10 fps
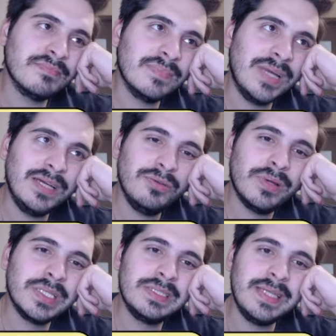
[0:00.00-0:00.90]
I don't
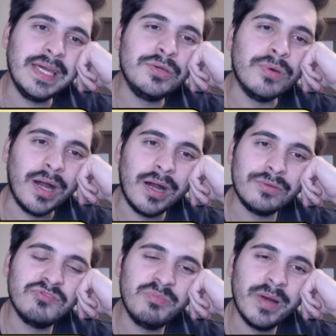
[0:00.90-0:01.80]
want to take you
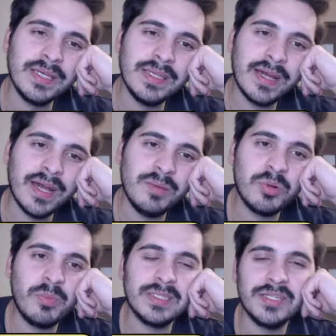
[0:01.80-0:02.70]
out of buying the
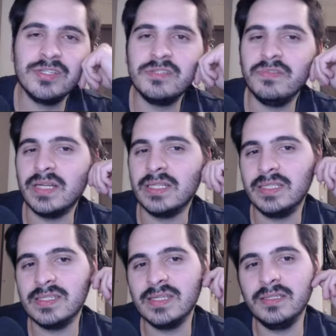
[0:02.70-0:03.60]
Kuiper, but I just think that
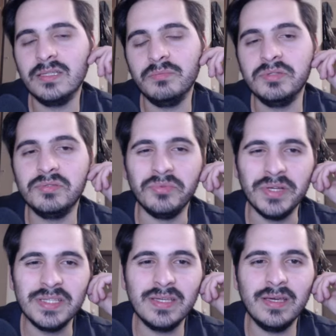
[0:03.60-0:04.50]
it is a little bit
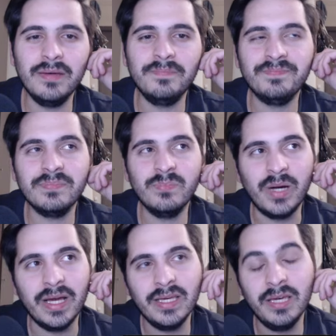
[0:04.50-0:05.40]
risky
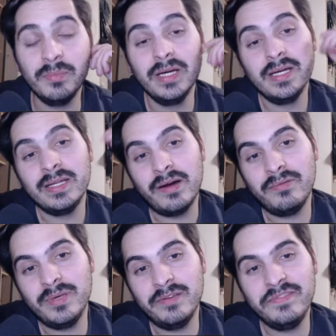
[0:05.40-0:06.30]
buying him. Now,
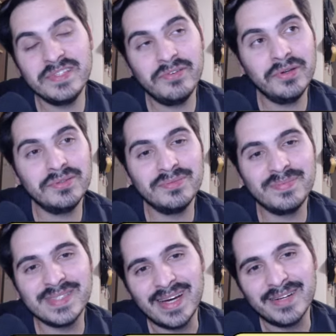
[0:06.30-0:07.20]
if he's going to
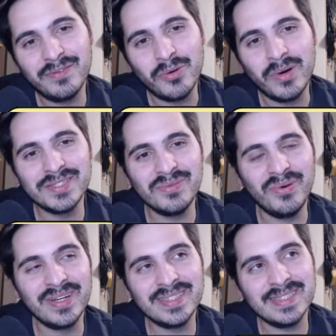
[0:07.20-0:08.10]
start for what's
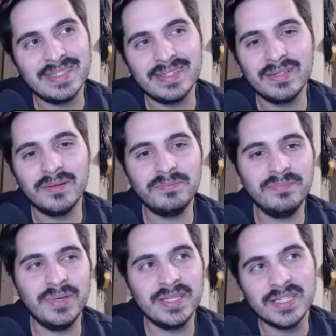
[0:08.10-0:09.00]
worth,
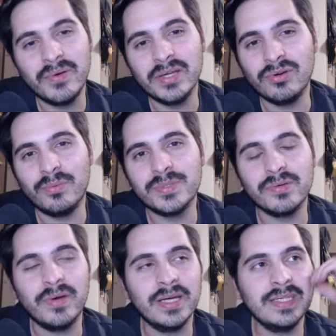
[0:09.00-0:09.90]
he's a great option,
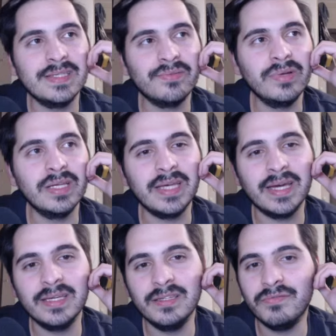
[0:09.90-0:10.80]
right? He's a really
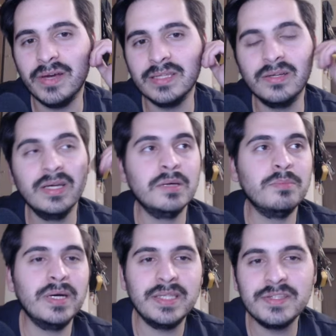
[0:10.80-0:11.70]
attacking defender,
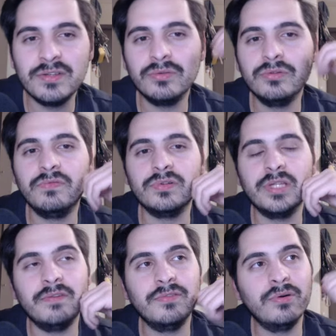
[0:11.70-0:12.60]
but he's not good for
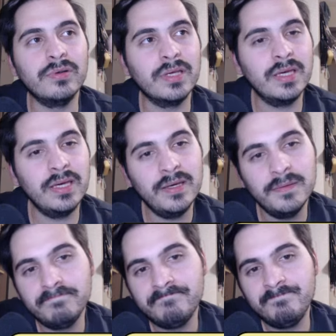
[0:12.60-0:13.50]
DEFCON.
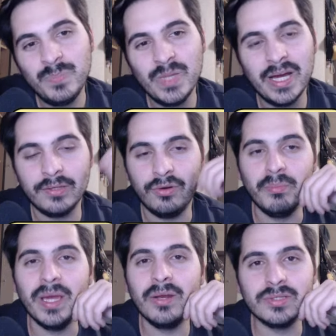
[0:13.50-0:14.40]
He, I don't know,
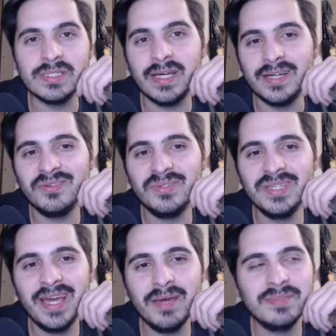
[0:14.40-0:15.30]
may not start all the
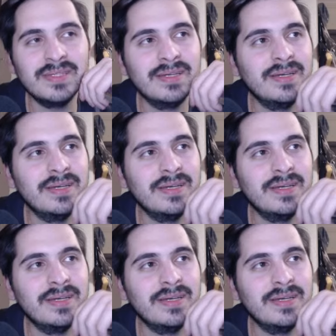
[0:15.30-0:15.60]
games,